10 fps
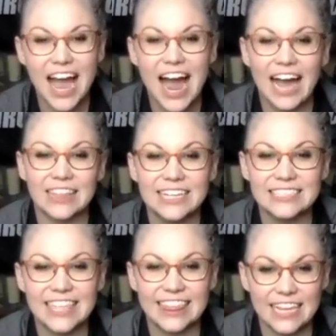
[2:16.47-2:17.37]
I like to
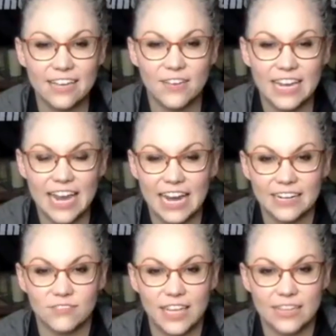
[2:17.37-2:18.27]
think of it kind
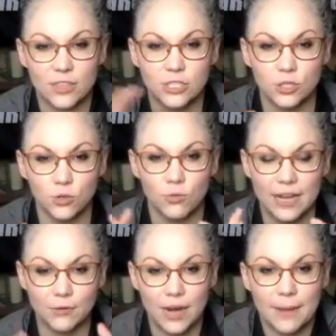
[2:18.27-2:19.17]
of like the
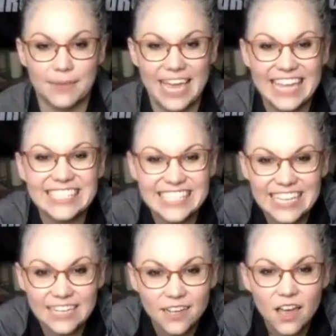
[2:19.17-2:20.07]
saran wrap
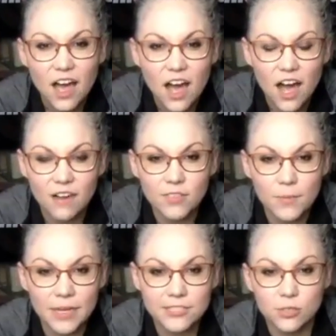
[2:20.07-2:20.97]
casing of the
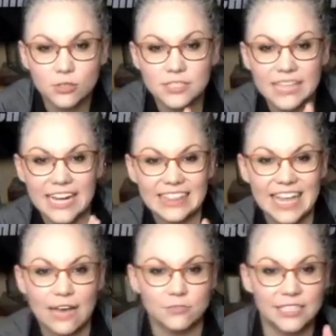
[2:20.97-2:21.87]
muscles that
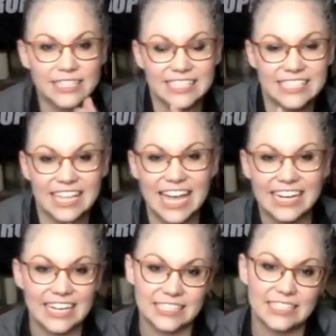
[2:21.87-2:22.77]
allows it to slide
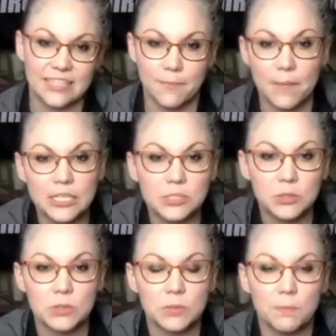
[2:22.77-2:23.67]
next to the
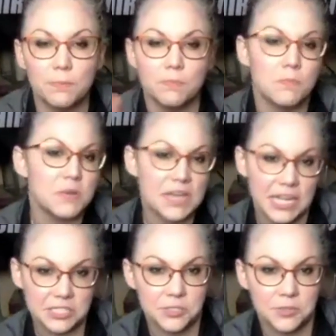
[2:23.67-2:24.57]
muscle
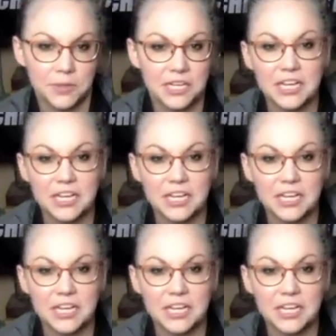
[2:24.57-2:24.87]
next to it.